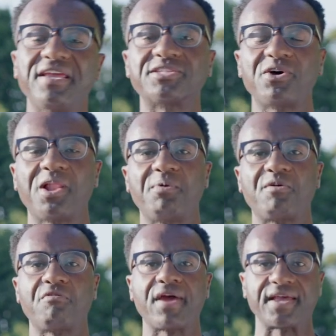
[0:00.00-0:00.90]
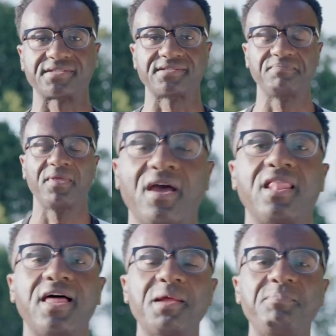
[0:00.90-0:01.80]
is all about rest. A
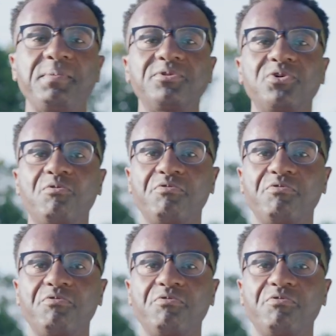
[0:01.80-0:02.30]
lot of people don't